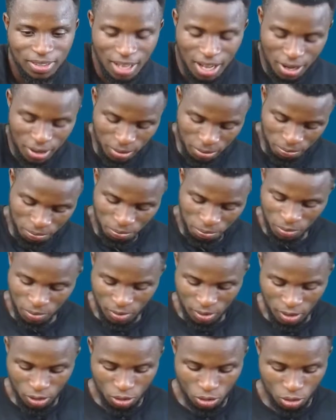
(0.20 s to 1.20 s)
Now,
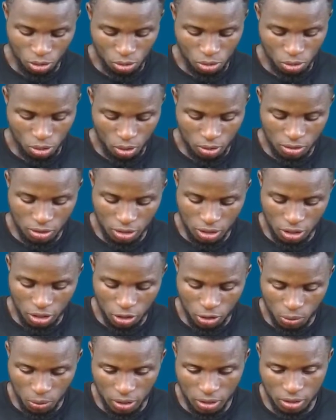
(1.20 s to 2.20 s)
to
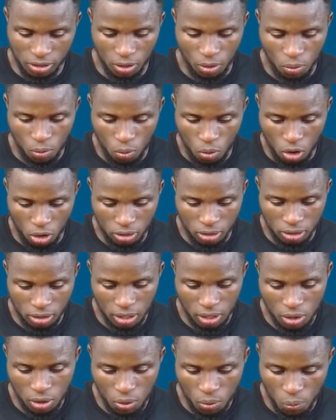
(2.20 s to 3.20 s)
continue with what
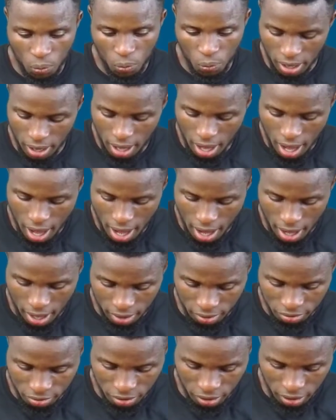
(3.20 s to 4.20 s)
we
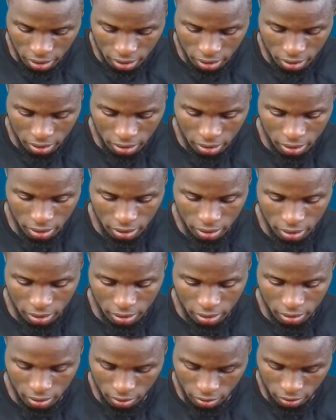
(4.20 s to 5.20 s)
have
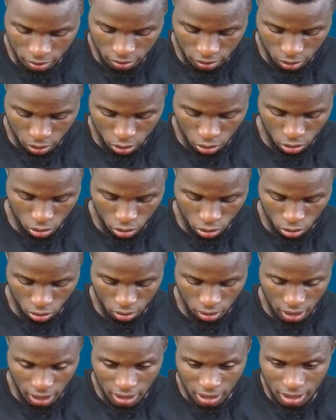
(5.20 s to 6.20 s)
for
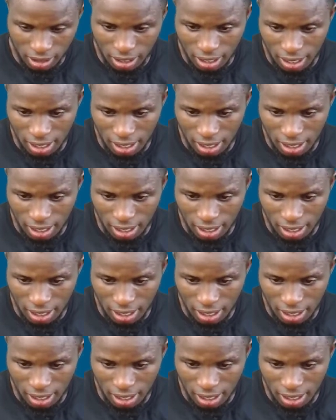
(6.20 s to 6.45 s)
today's